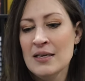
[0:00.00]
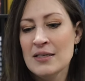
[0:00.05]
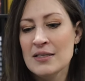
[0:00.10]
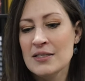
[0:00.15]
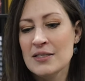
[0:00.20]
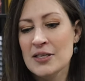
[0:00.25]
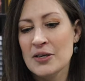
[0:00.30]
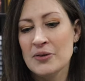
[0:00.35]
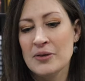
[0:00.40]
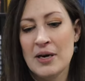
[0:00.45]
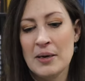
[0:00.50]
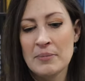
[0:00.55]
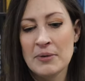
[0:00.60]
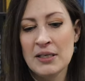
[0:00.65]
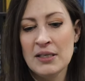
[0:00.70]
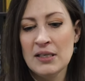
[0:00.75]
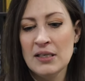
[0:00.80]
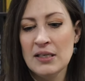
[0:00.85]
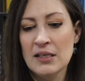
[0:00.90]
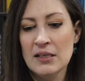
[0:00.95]
So I'm
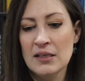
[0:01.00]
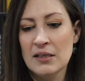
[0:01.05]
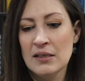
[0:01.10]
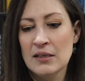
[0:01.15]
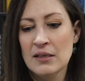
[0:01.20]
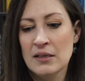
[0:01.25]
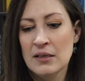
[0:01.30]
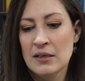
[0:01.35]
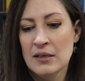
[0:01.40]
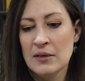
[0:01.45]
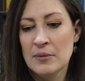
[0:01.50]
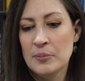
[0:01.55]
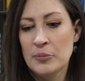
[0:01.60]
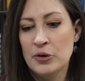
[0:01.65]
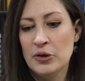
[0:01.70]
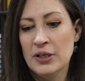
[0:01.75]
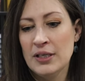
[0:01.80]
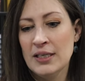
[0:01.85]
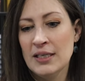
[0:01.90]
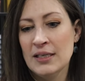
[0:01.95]
going to
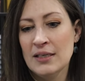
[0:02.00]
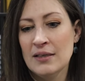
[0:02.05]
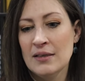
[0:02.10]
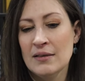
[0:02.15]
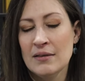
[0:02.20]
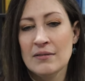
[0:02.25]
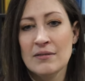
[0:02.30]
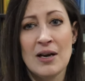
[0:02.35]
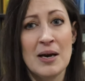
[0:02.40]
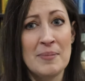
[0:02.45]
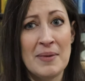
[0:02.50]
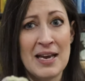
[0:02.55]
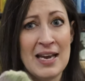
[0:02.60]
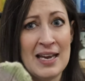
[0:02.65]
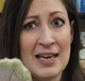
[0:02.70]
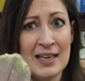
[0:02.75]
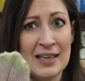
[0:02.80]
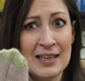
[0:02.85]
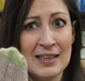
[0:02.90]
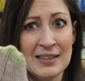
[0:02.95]
put it on my
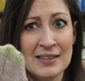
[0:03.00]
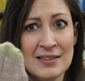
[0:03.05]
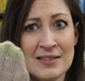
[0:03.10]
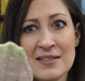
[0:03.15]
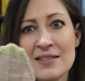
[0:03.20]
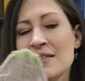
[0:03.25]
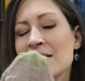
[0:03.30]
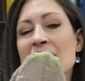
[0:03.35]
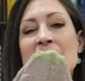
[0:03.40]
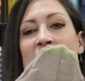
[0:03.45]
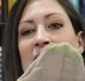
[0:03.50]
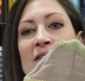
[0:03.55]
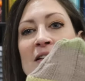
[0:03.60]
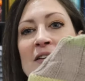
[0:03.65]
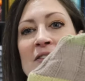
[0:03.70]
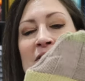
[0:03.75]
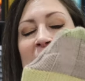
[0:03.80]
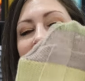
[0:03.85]
hand so that you